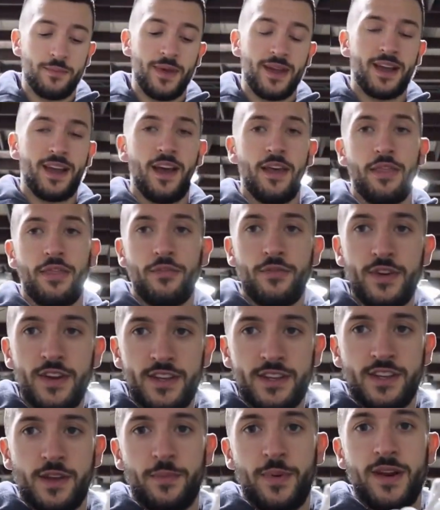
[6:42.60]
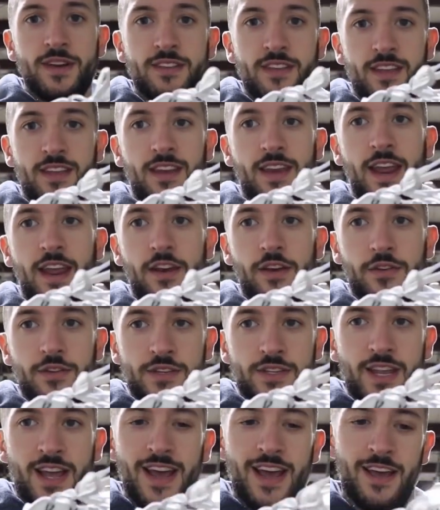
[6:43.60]
the Metcon 3s compared to the
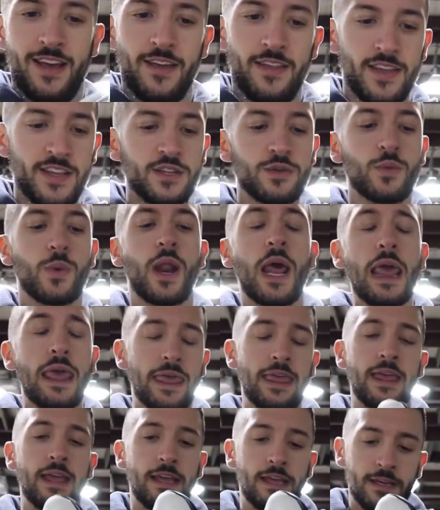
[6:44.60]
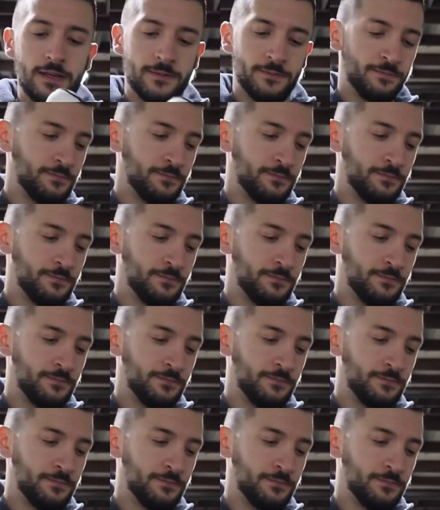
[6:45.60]
Nanos? This is what I think.